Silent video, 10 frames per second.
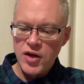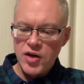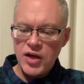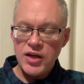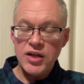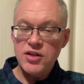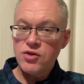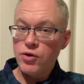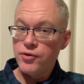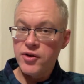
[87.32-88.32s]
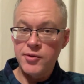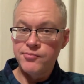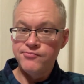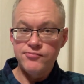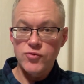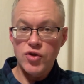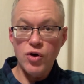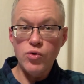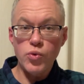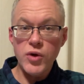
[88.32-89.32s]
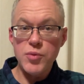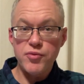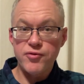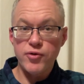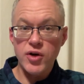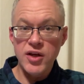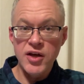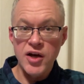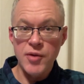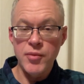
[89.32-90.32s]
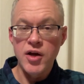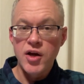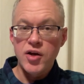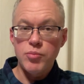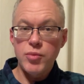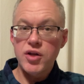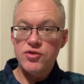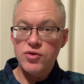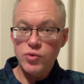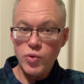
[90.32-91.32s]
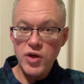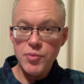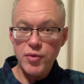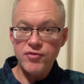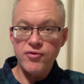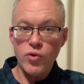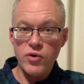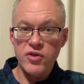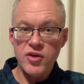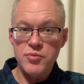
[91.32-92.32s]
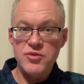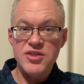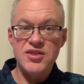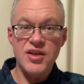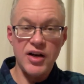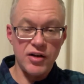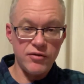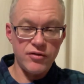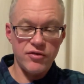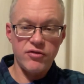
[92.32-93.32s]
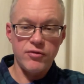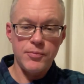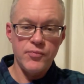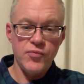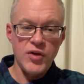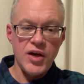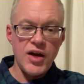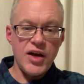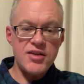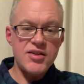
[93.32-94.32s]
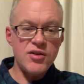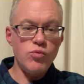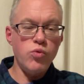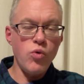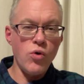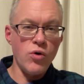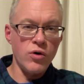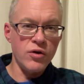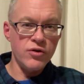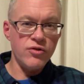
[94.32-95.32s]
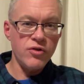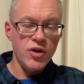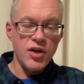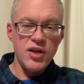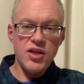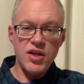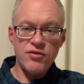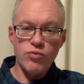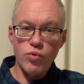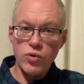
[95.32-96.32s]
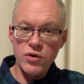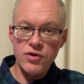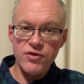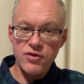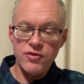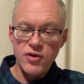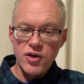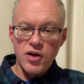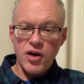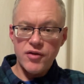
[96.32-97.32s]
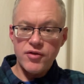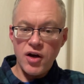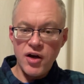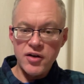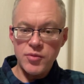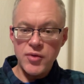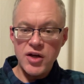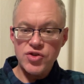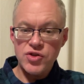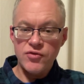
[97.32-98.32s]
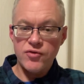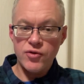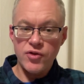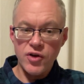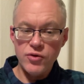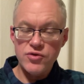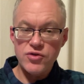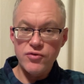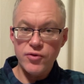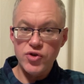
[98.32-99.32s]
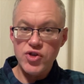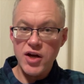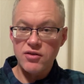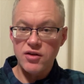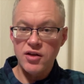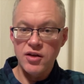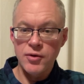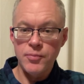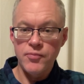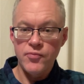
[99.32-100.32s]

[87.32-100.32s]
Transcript: And he told them don't weep for him, but to weep for themselves. As he warns, he gives words of, of condemnation for those who've rejected him,